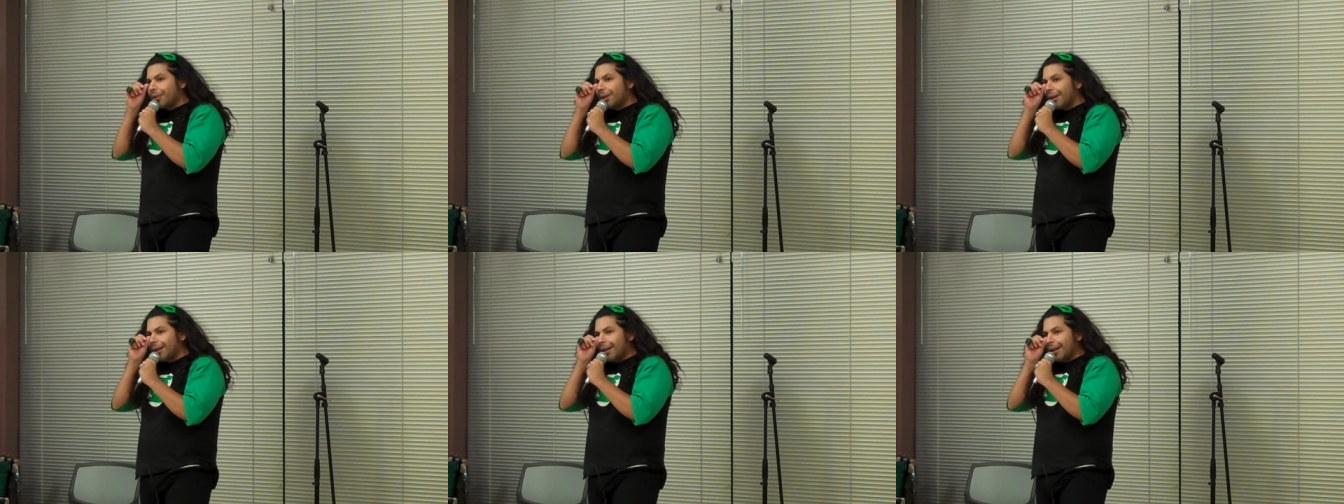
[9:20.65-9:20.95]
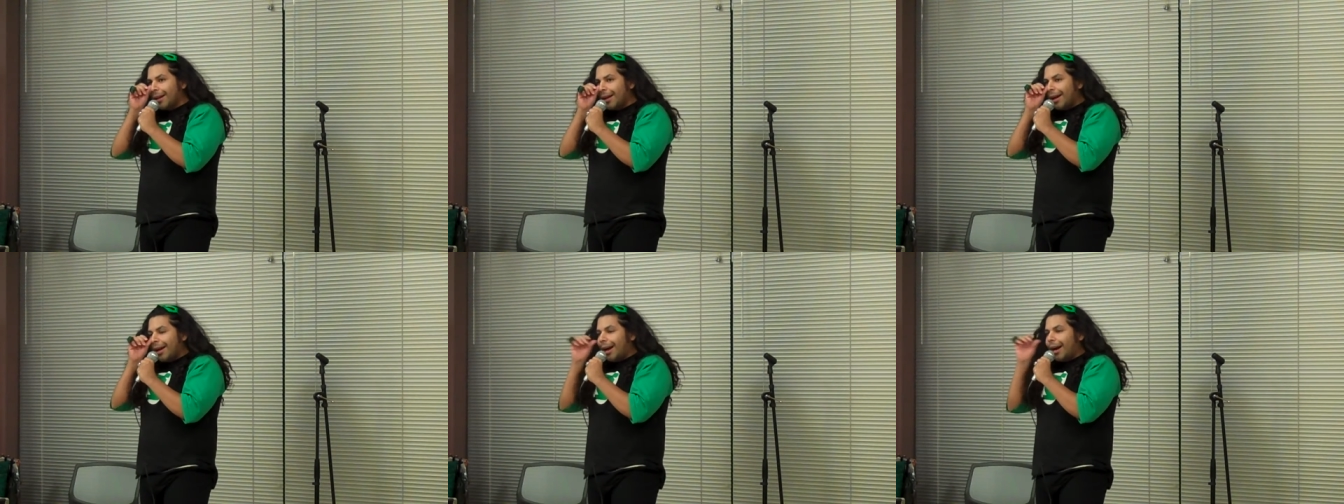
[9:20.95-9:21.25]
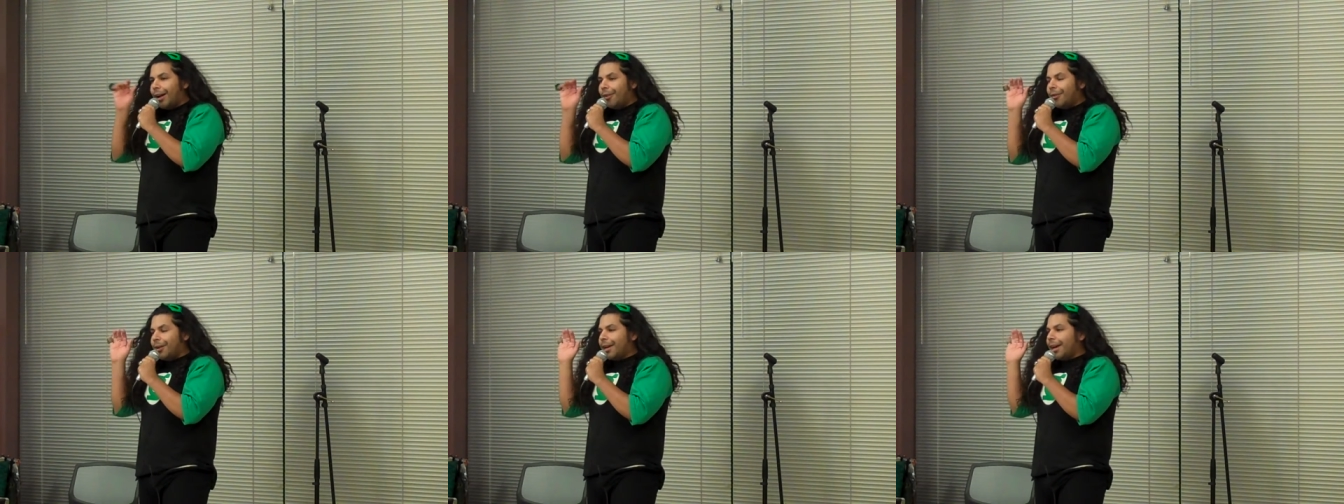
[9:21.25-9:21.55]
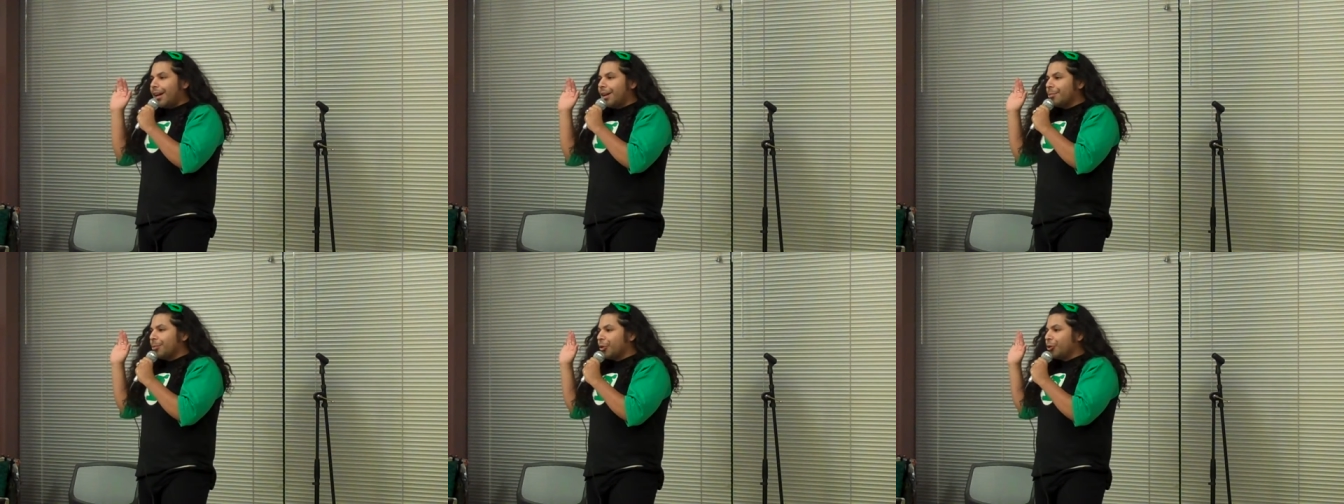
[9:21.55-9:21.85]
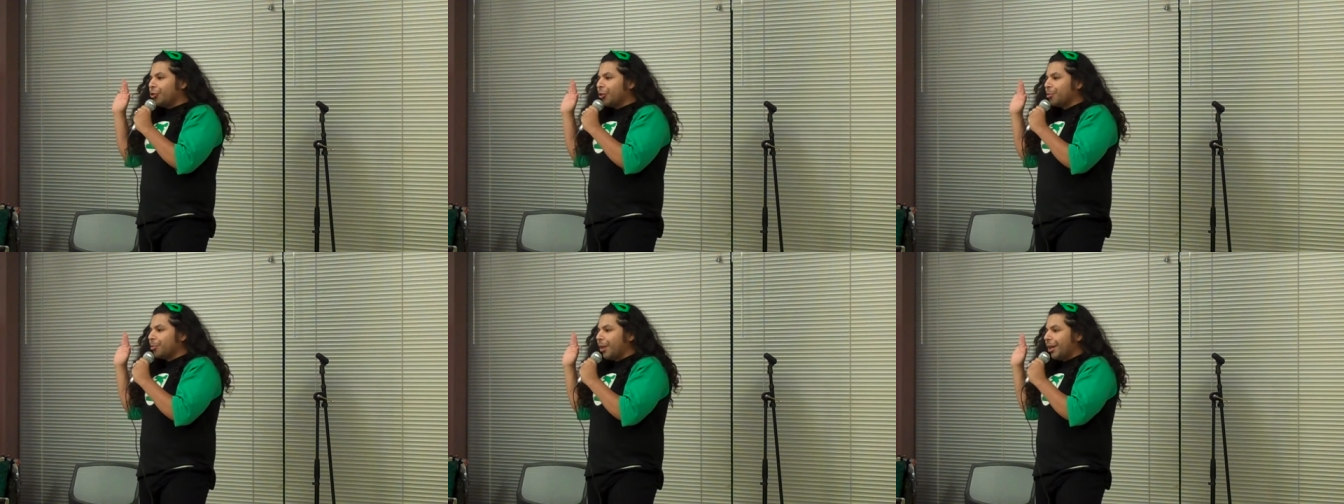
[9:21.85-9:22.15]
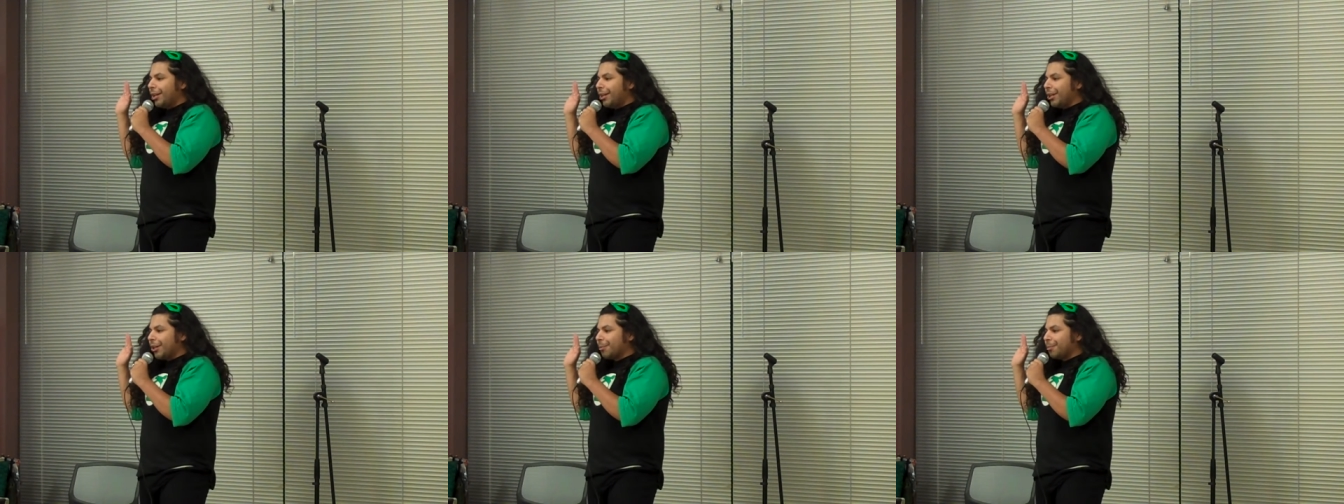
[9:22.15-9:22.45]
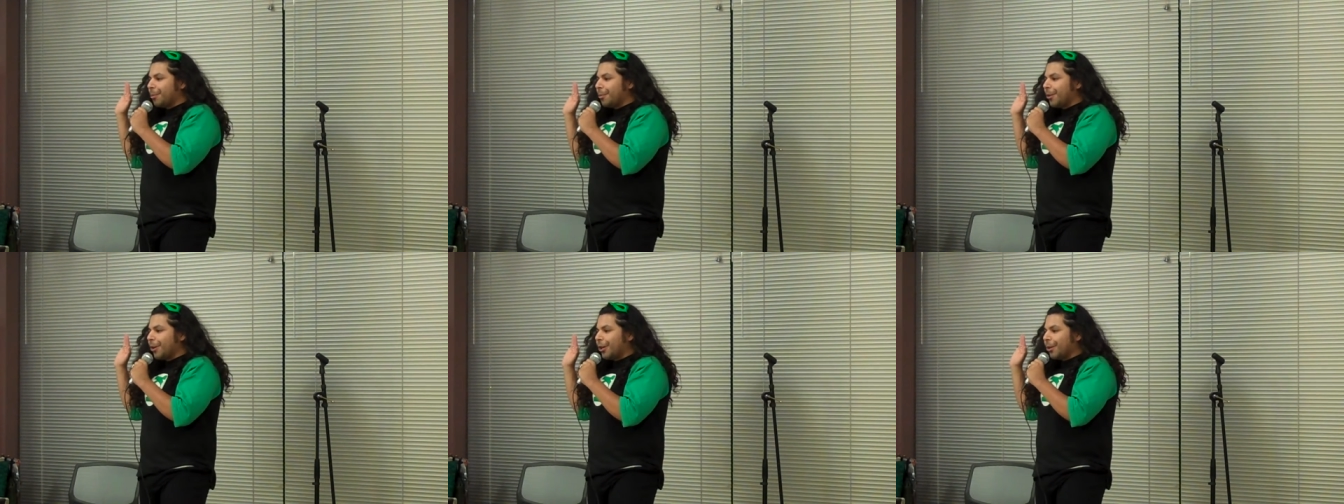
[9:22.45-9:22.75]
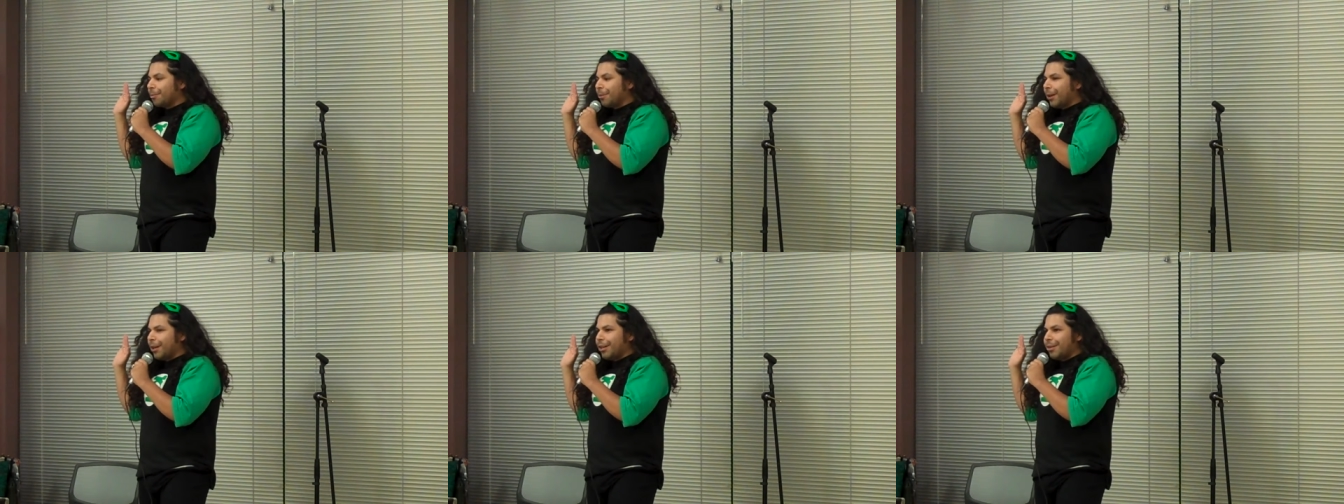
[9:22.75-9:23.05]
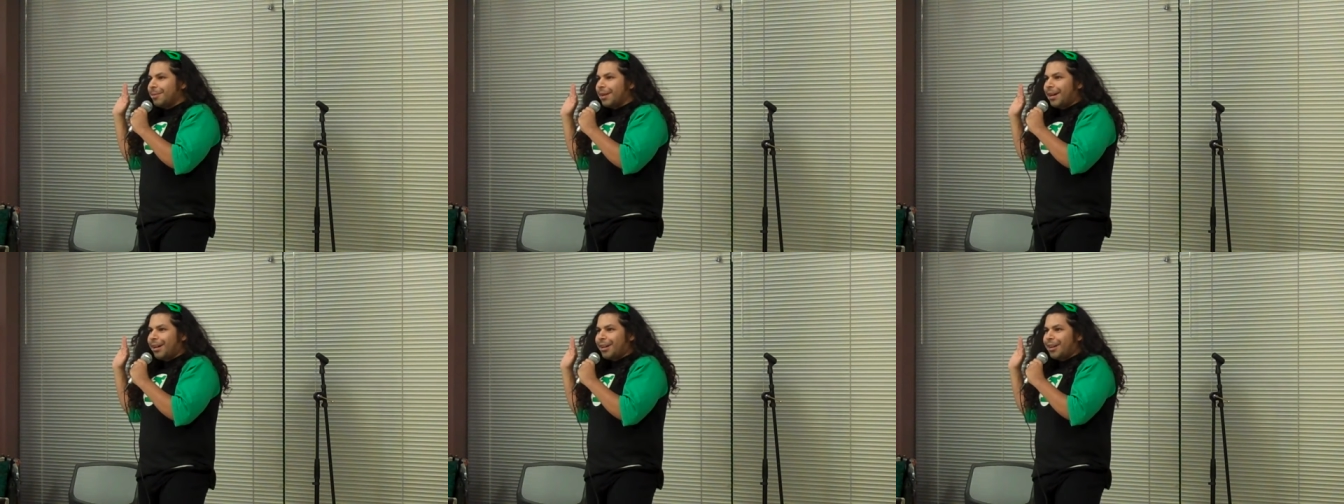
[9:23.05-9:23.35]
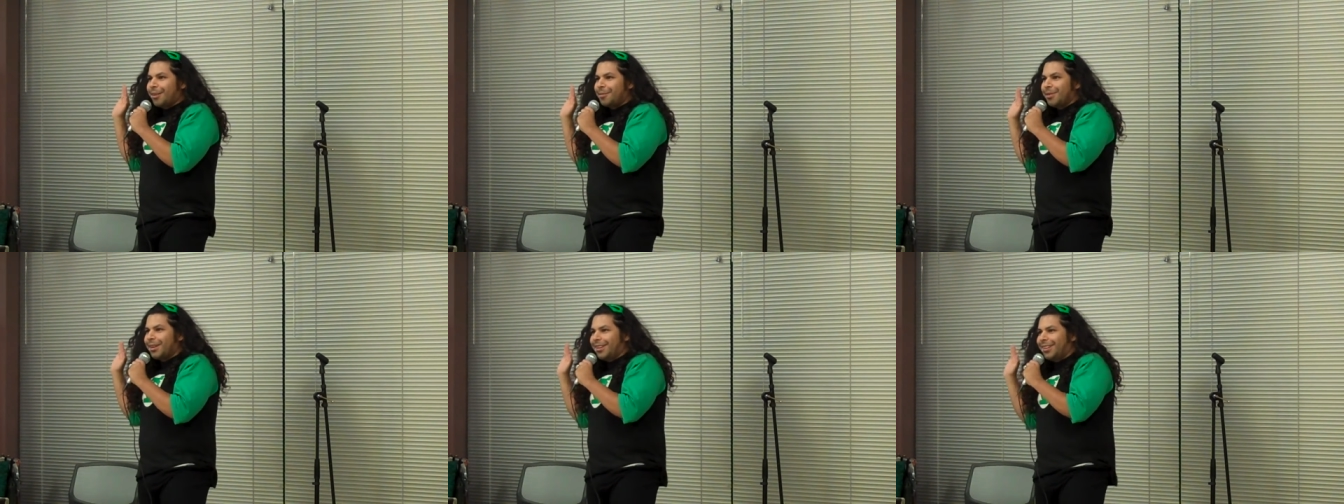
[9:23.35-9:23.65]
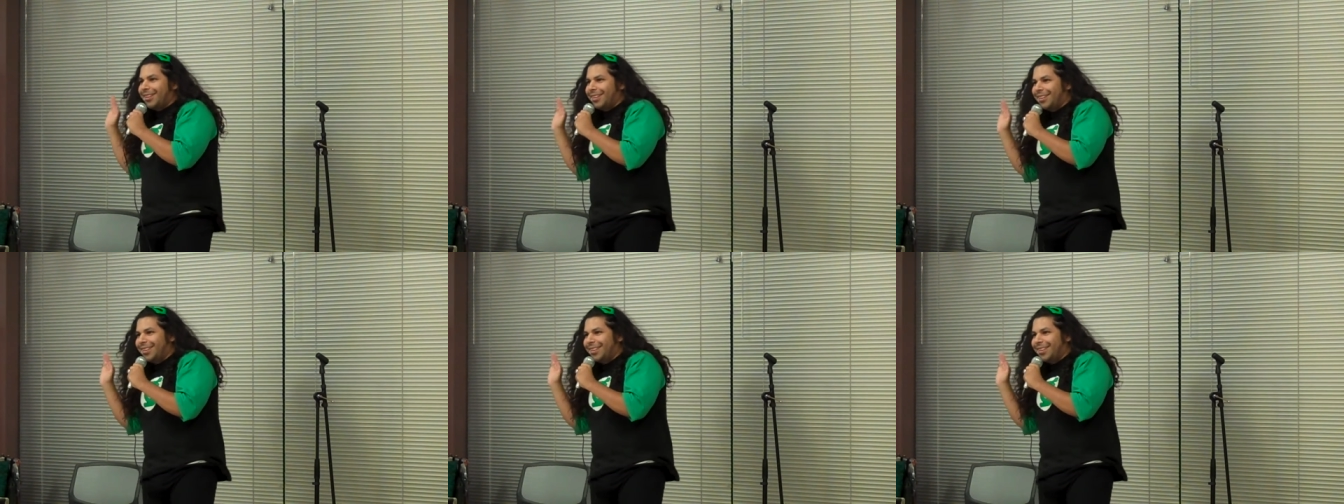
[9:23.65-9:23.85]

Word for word: I already had a Muslim lady complain about them.